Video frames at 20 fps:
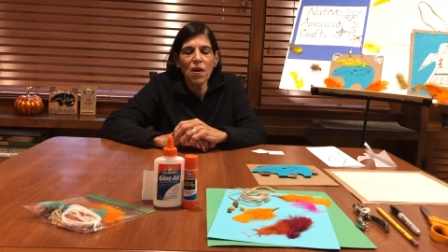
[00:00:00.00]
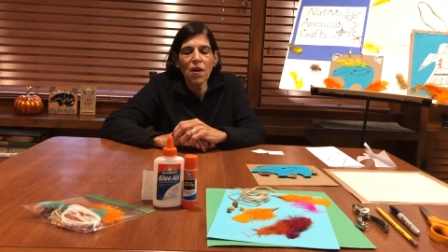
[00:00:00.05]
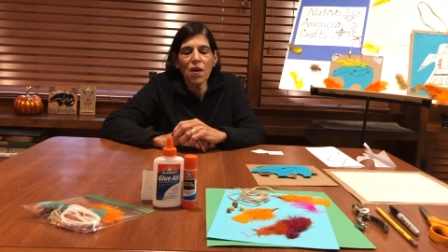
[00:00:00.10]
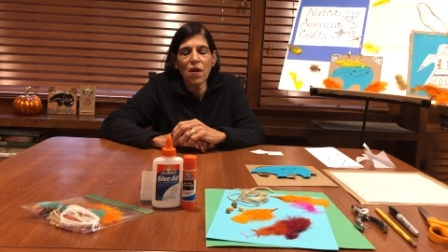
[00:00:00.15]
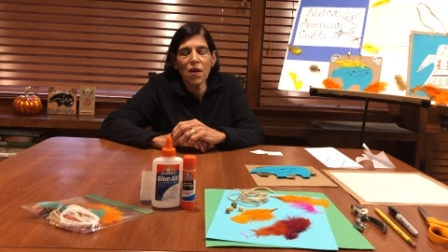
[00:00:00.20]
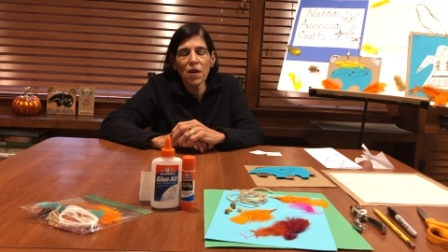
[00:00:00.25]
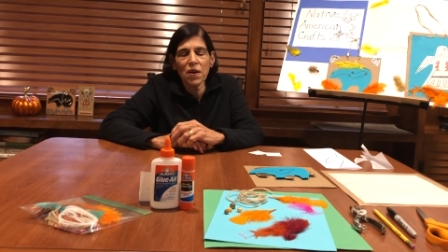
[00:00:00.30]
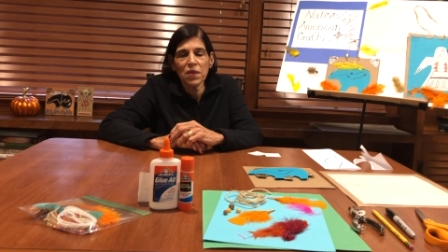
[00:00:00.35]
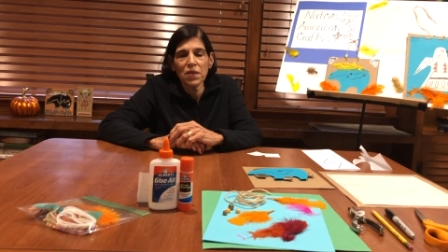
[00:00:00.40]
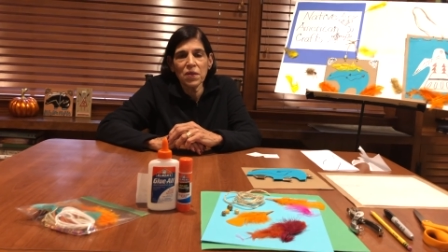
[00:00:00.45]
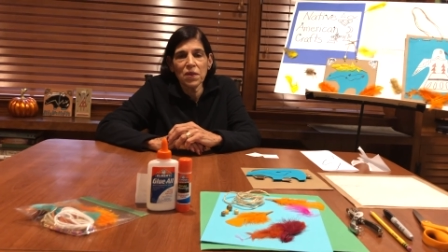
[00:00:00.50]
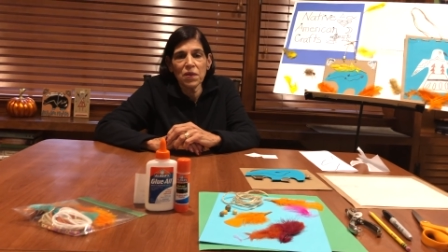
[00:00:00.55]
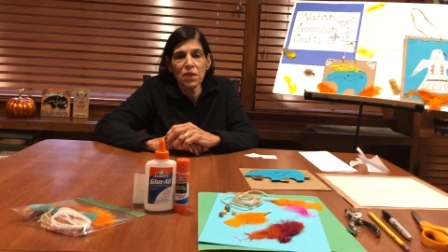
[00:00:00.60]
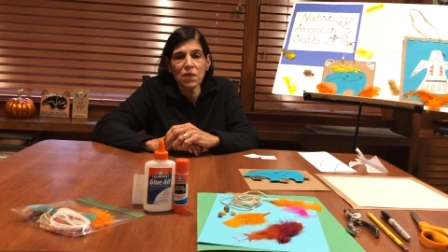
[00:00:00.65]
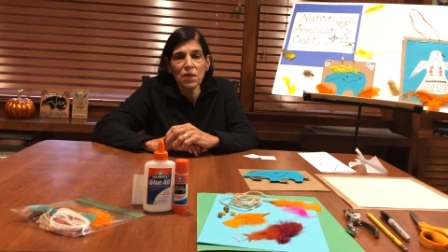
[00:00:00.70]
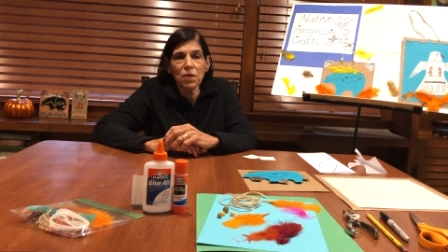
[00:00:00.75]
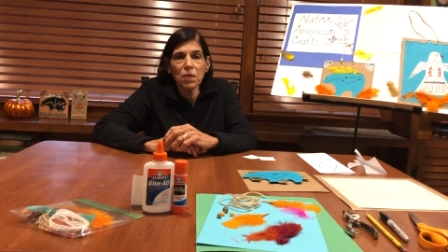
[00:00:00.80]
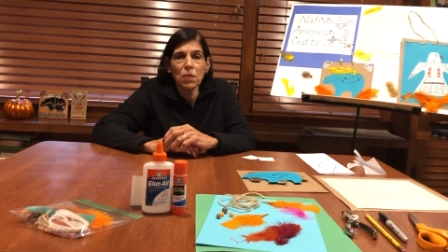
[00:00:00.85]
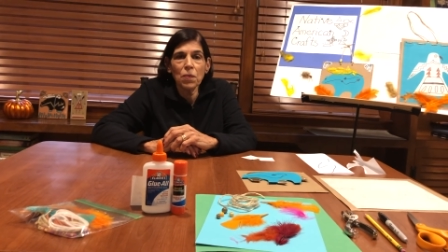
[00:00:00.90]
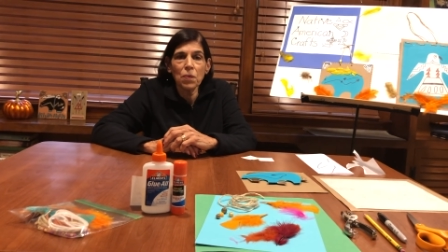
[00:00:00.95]

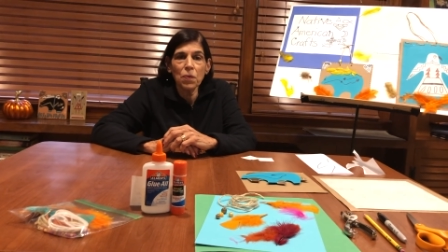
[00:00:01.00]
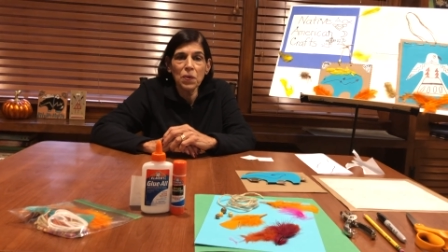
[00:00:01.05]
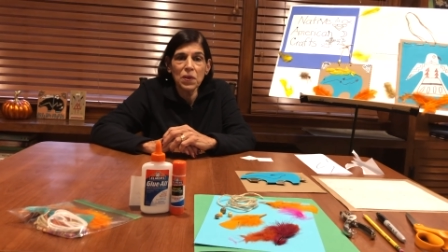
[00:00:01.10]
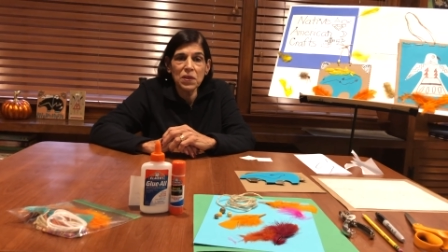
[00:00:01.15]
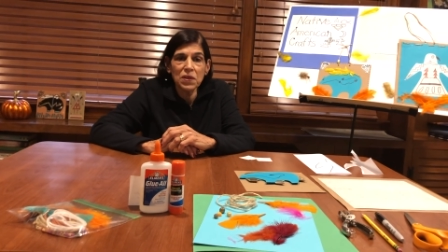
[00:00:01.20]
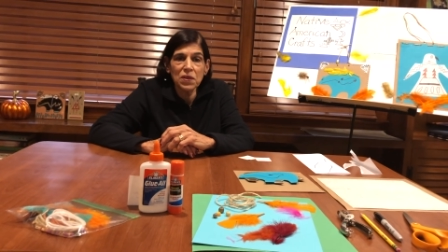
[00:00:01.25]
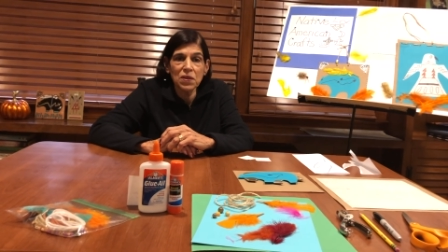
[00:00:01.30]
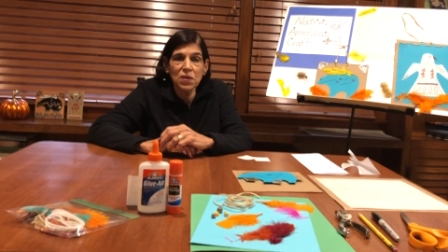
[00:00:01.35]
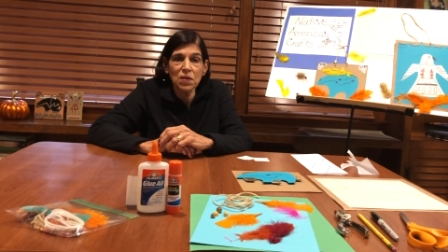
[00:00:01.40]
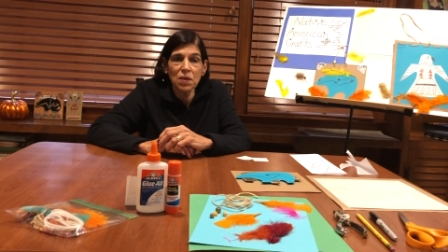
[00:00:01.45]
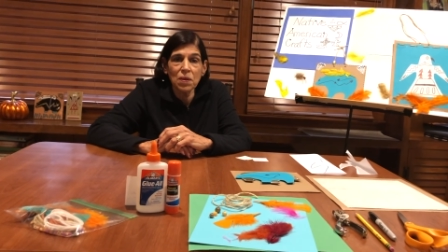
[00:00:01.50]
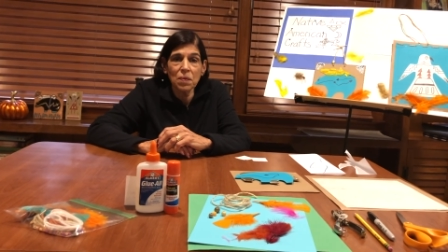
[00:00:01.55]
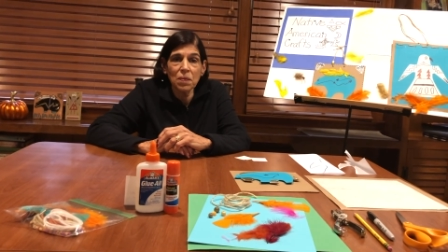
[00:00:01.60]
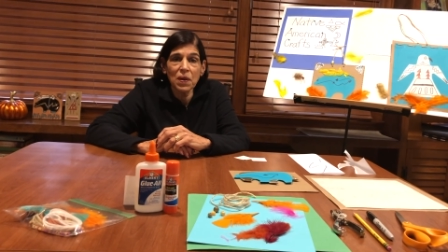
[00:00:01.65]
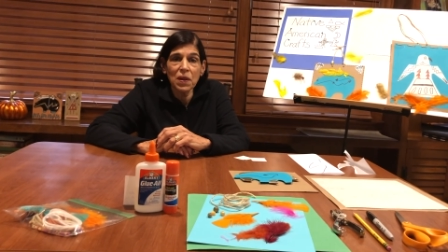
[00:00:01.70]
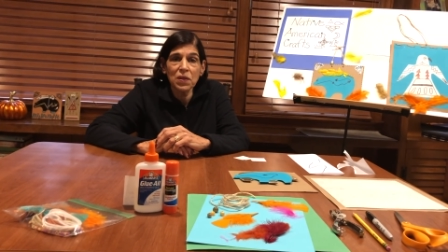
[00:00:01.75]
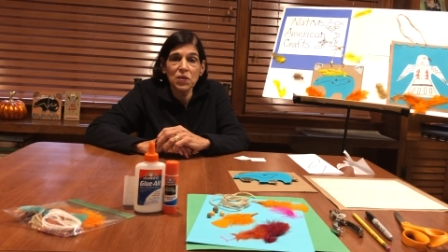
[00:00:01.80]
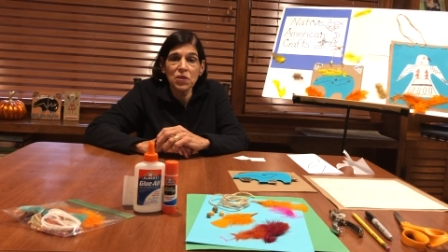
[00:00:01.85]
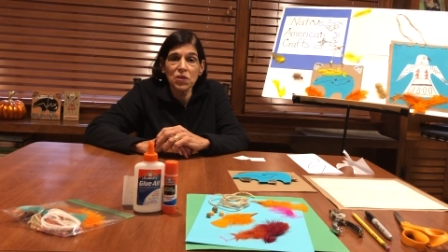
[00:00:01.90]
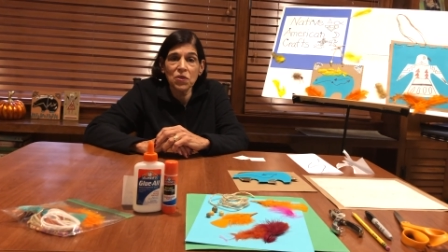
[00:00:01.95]
honor, wisdom,
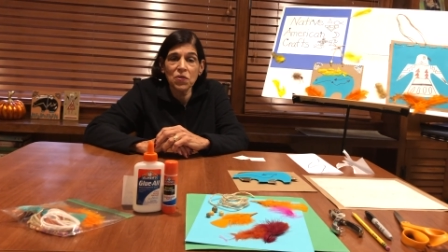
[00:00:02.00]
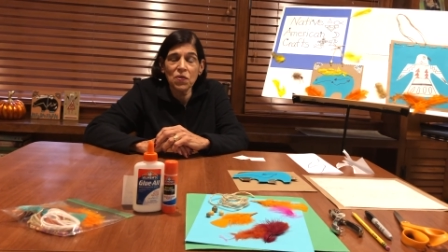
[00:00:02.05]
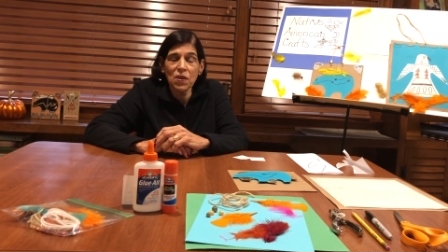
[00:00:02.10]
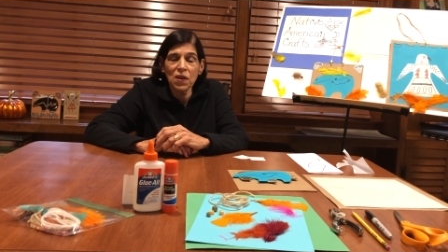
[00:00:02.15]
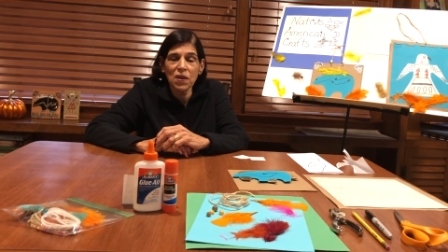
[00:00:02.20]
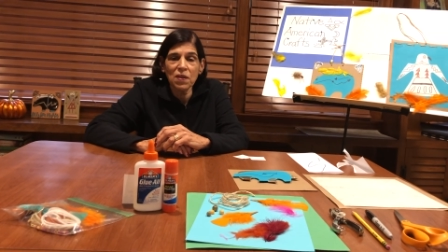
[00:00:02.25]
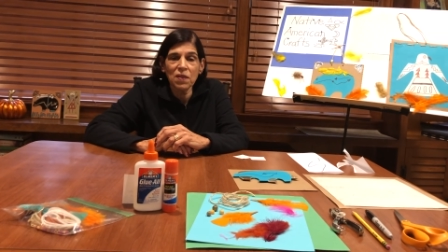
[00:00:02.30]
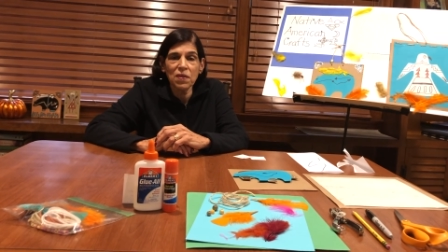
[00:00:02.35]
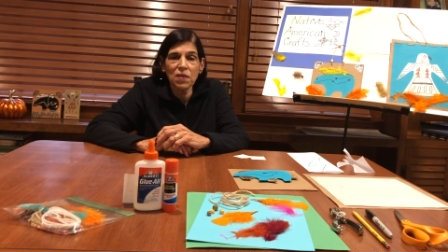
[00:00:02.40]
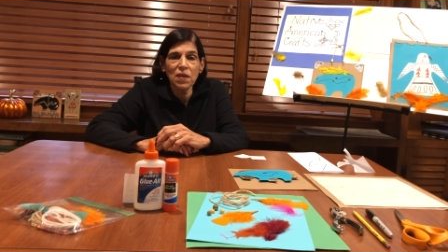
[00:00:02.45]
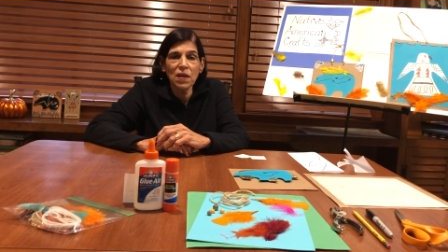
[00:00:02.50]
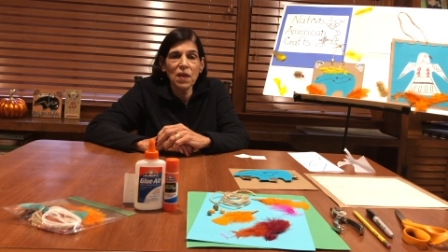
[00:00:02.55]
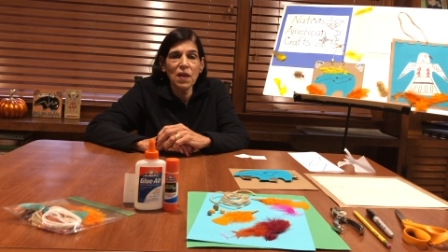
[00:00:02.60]
and strength,